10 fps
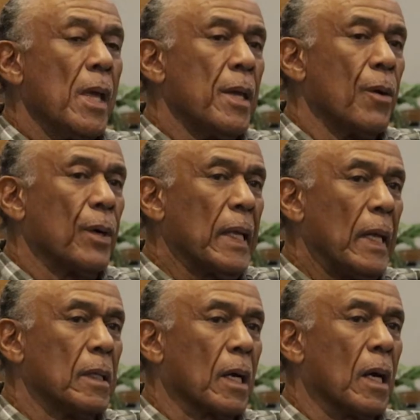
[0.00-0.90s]
You know, well, I
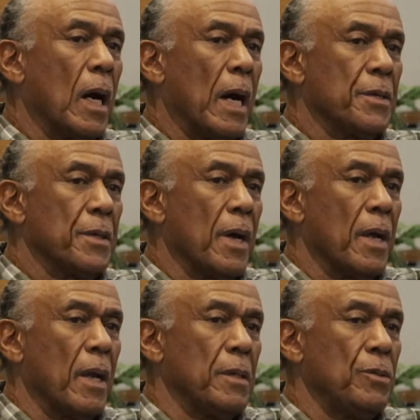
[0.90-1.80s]
look, I,
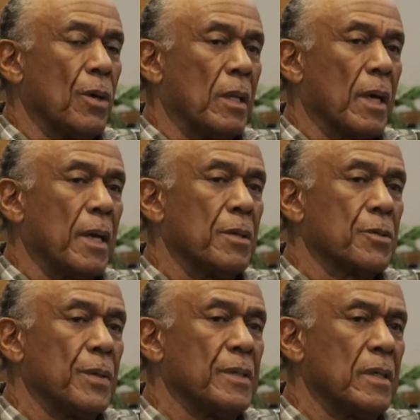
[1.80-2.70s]
I, you know, I look at it this way.